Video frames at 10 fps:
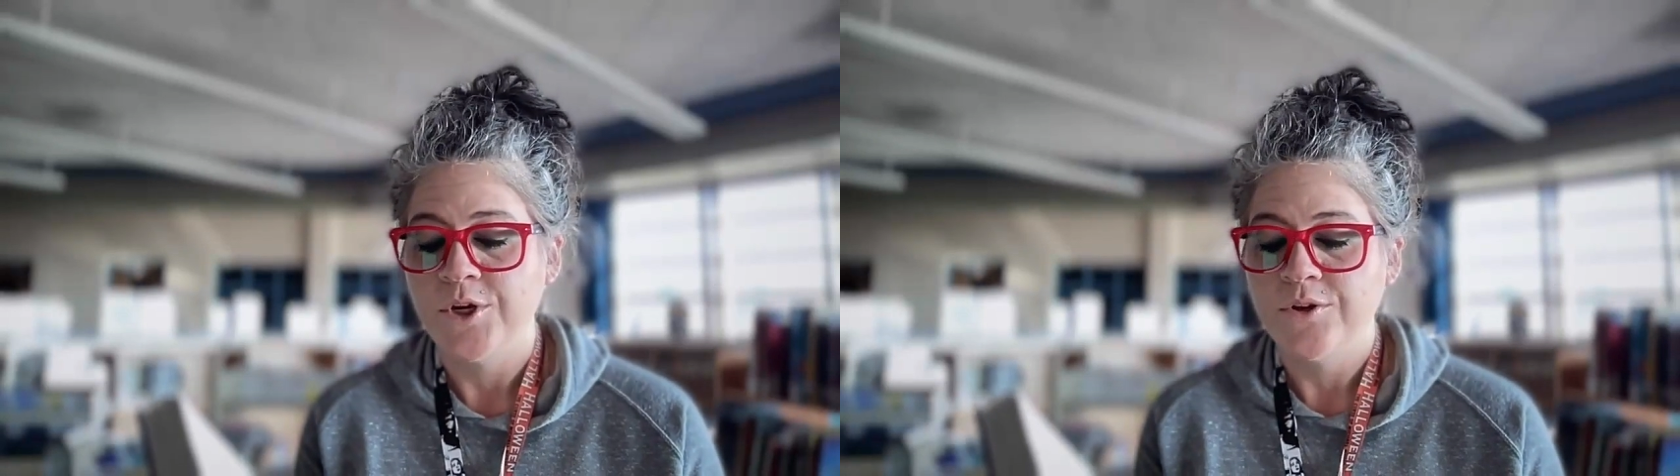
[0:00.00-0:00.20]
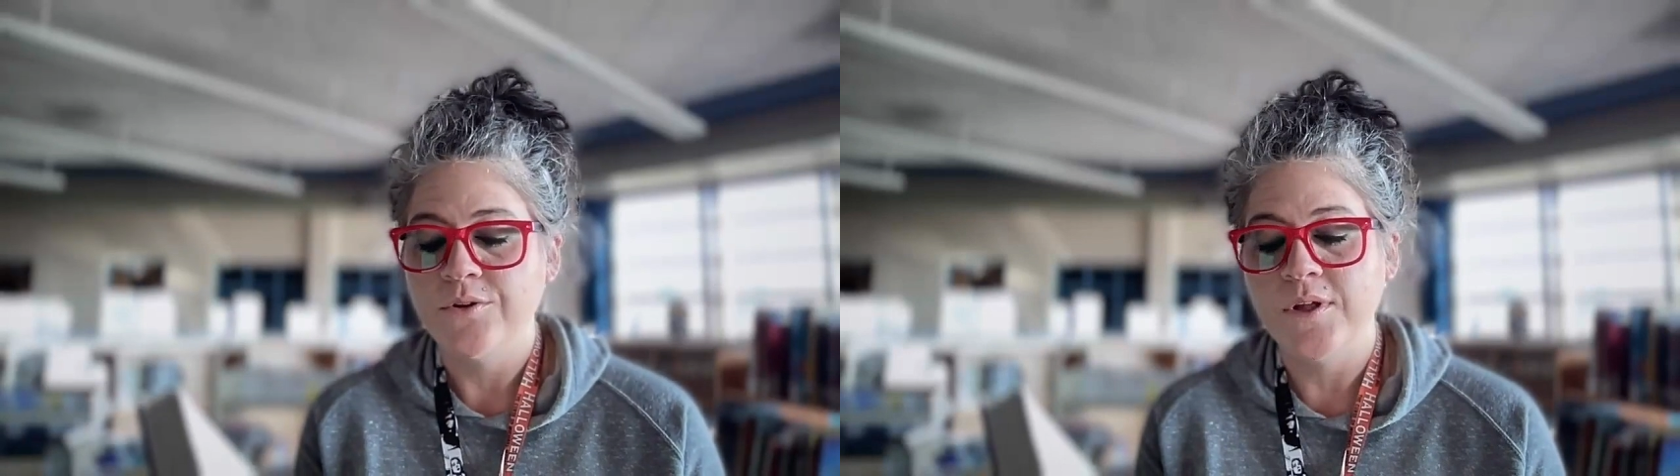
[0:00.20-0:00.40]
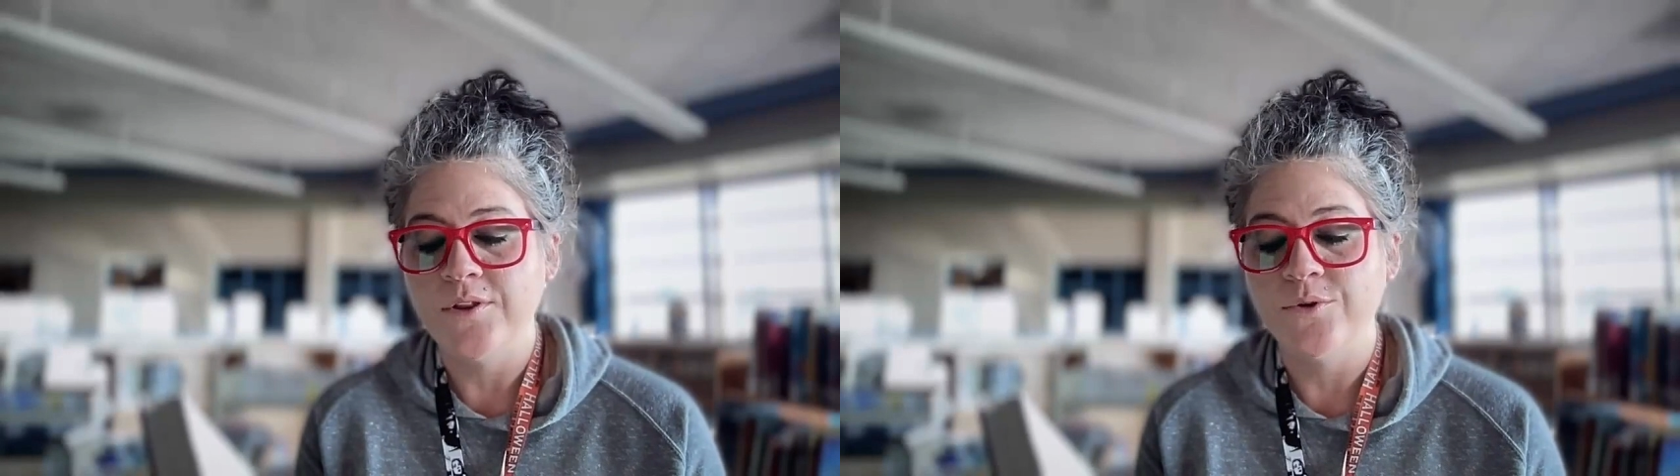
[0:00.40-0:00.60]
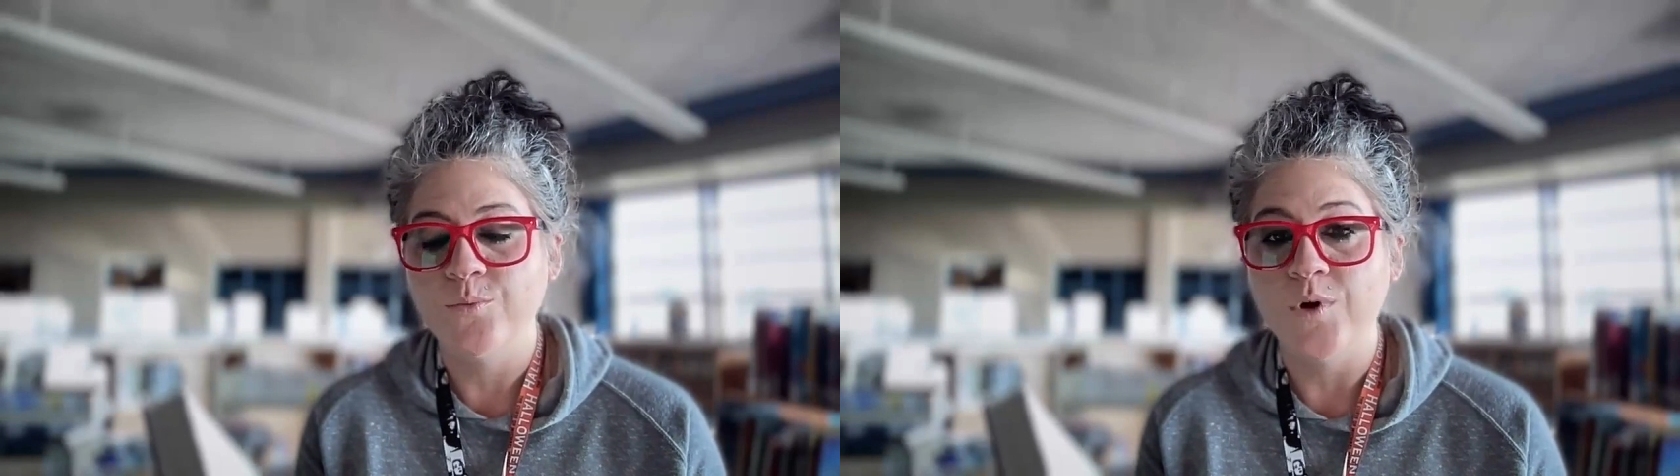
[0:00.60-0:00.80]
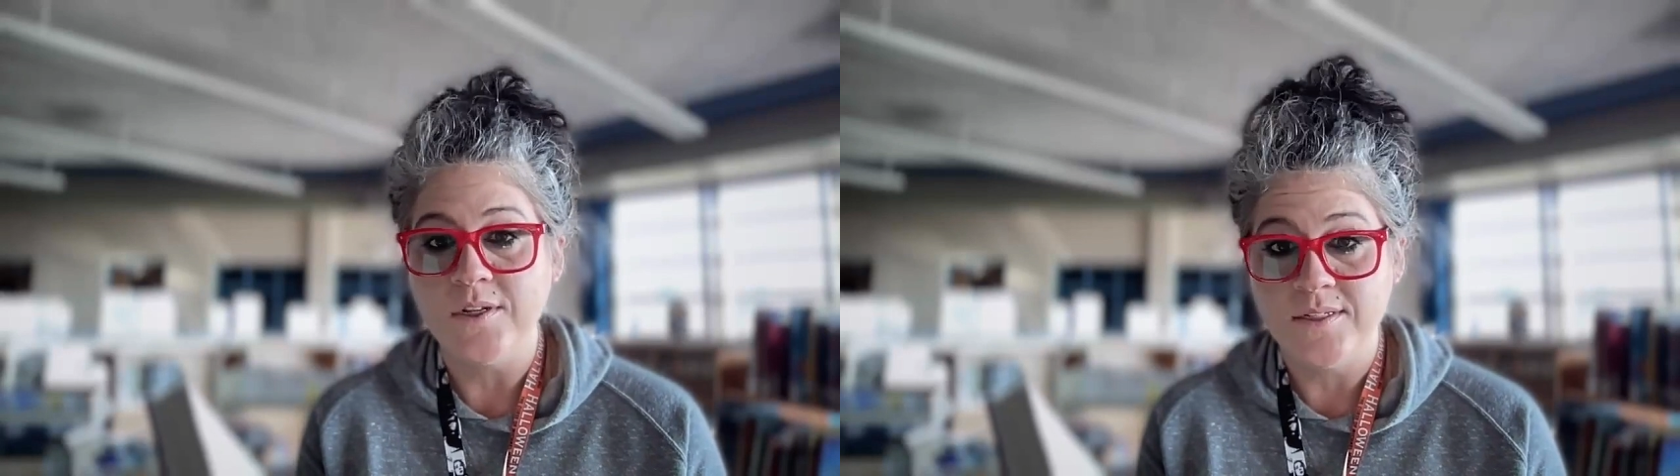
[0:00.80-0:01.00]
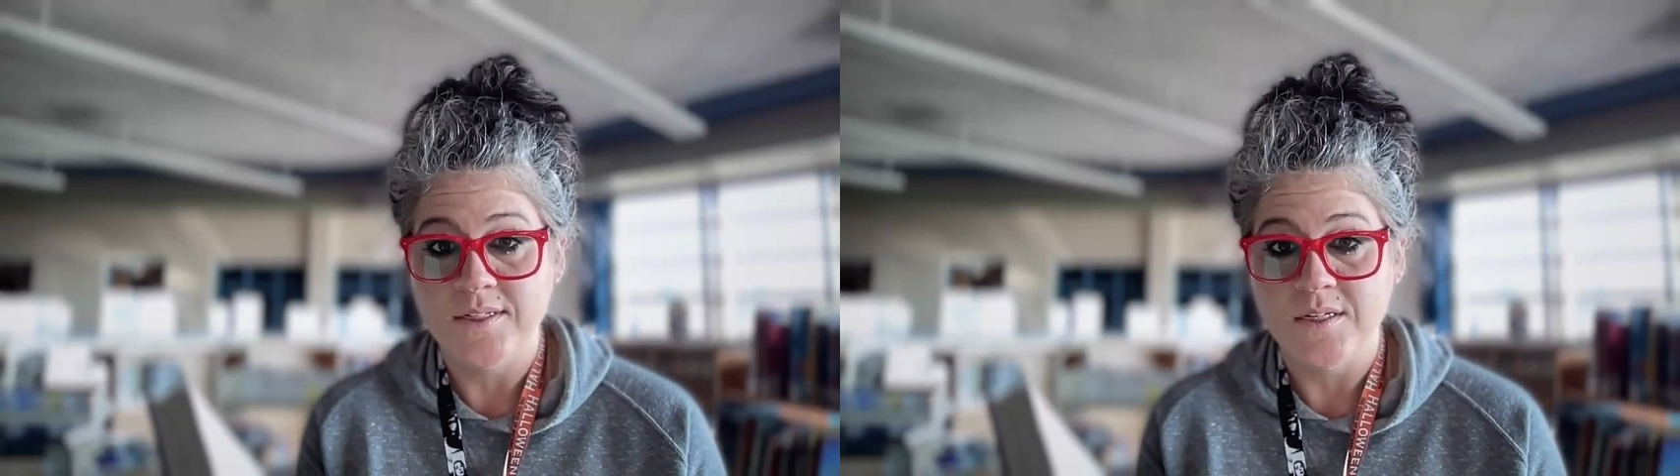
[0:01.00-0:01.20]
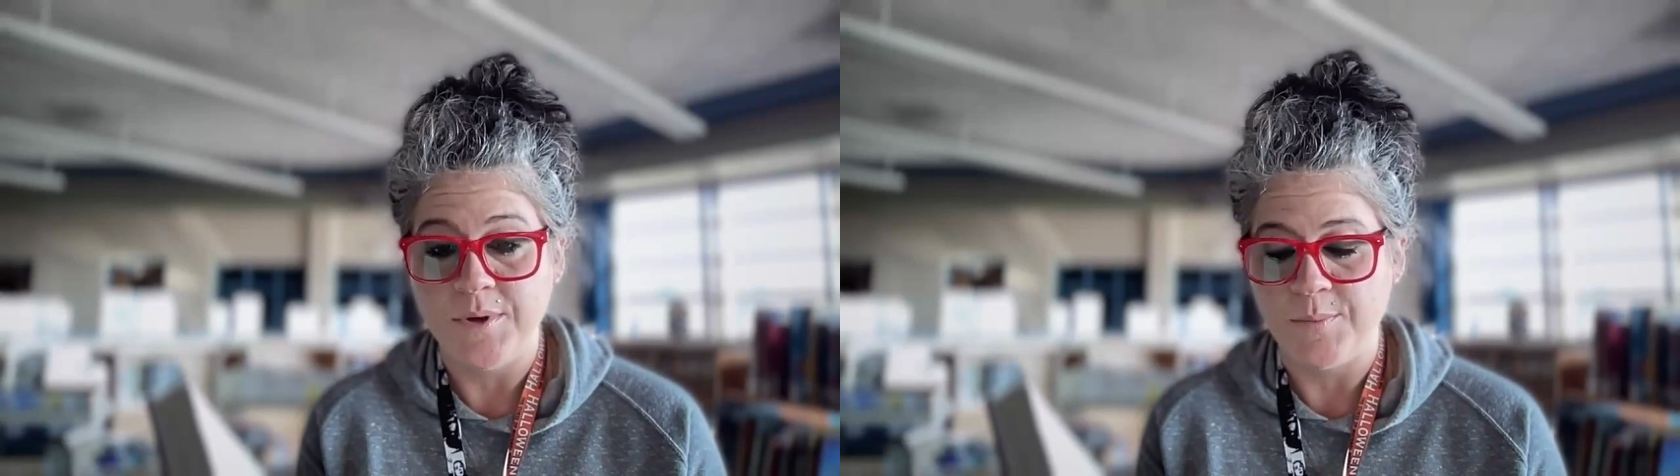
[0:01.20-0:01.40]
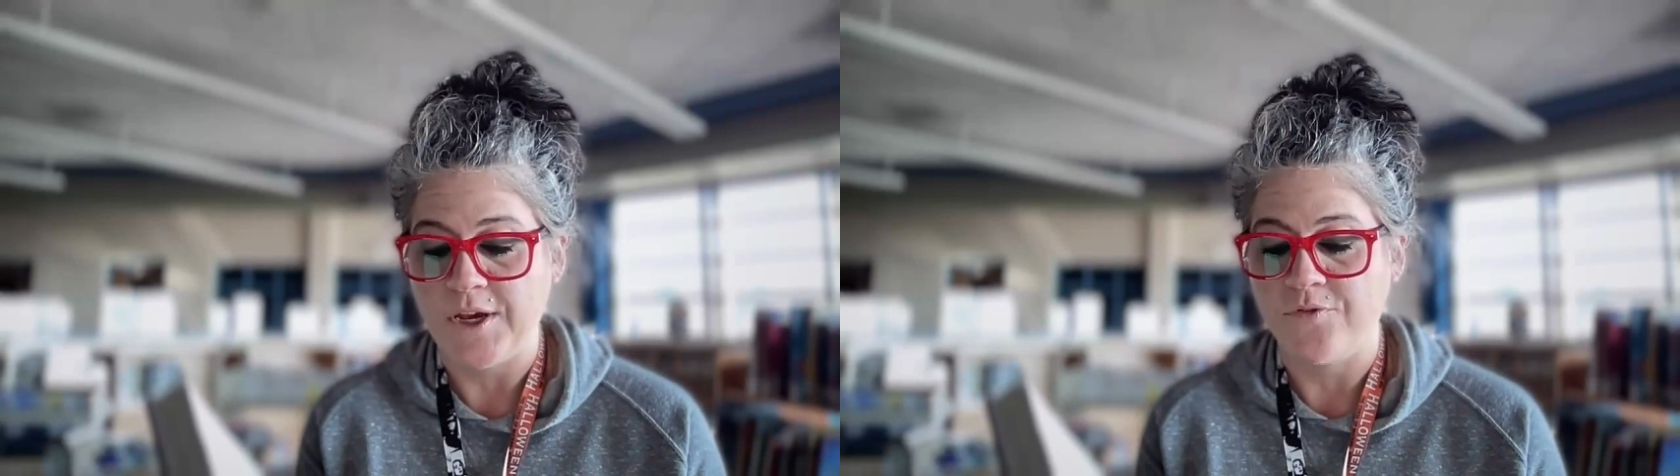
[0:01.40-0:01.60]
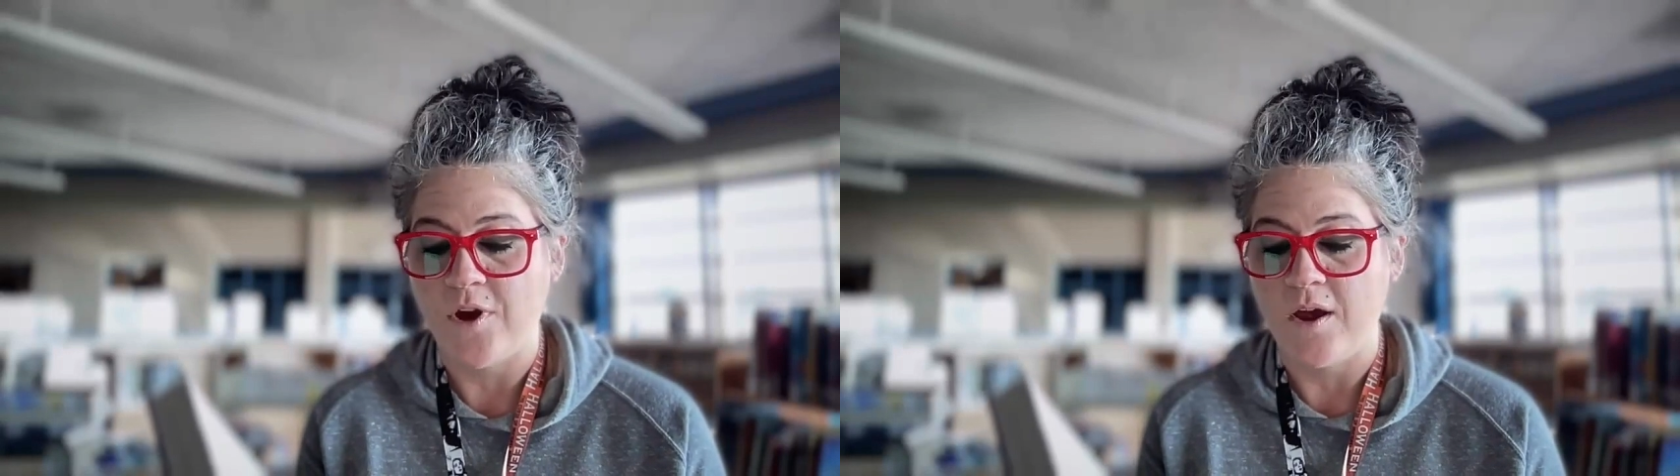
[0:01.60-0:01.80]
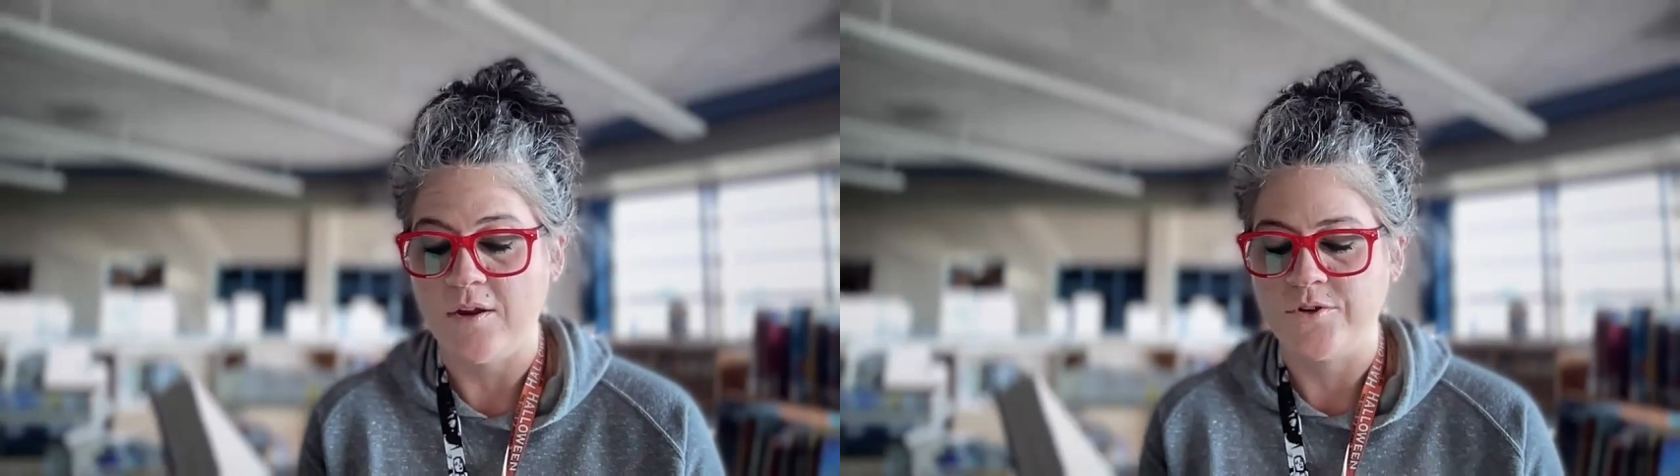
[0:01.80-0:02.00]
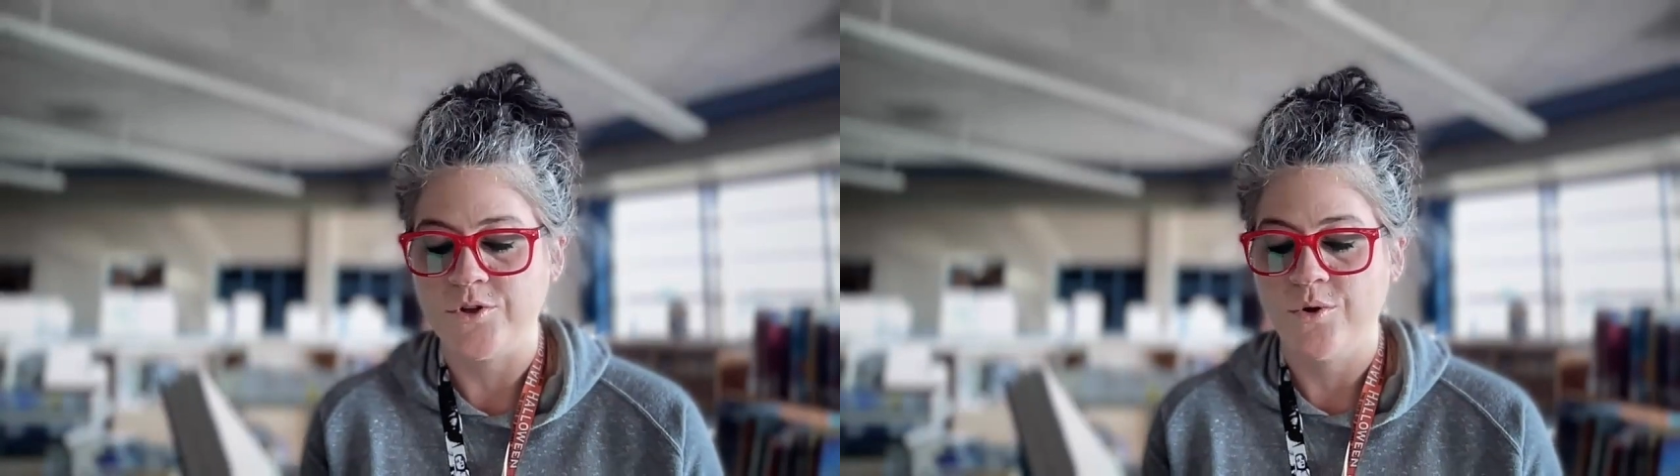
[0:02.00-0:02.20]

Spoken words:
you'll either want to be my friend